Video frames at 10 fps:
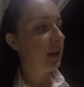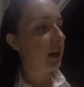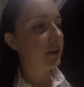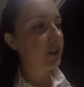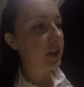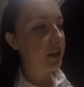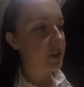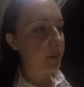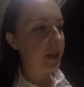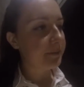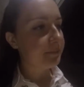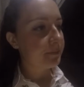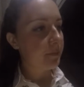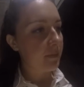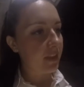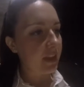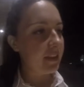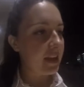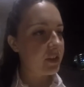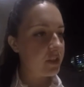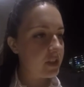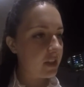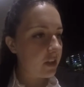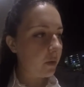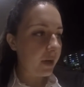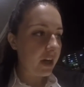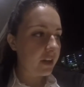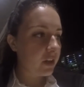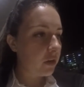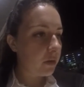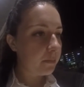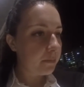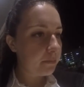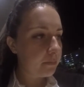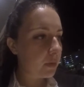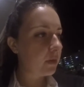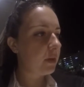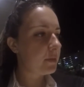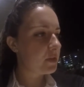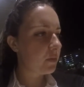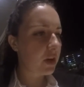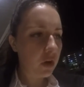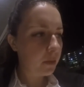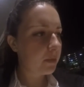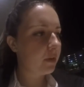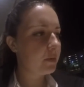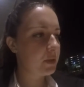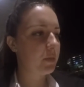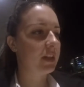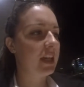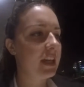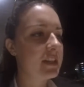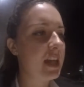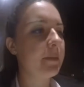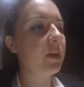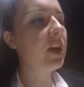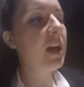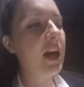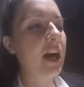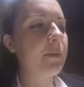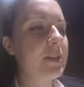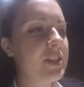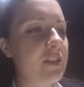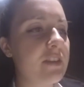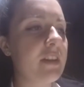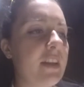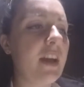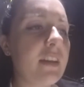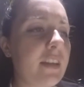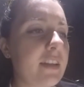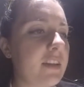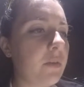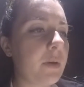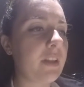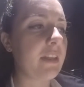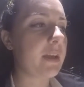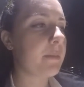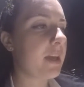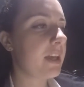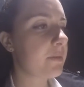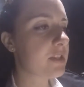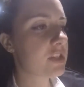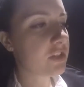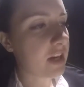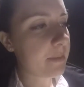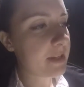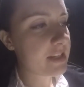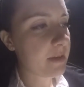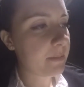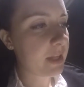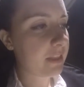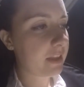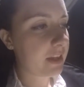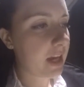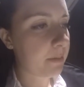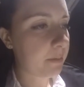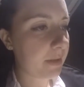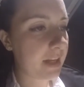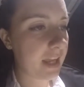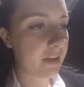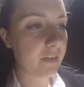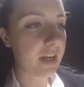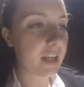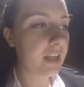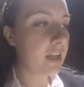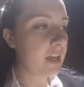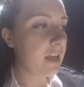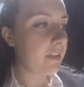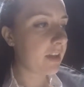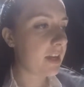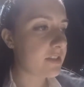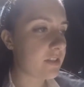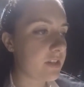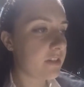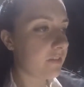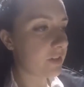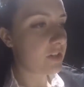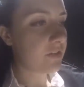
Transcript: Under the archway, in the entrance to the courtyard, a corporal was a corporal was working at a table on which stood an unlighted oil lamp. He was inscribing something in the copperplate handwriting. The consul knew for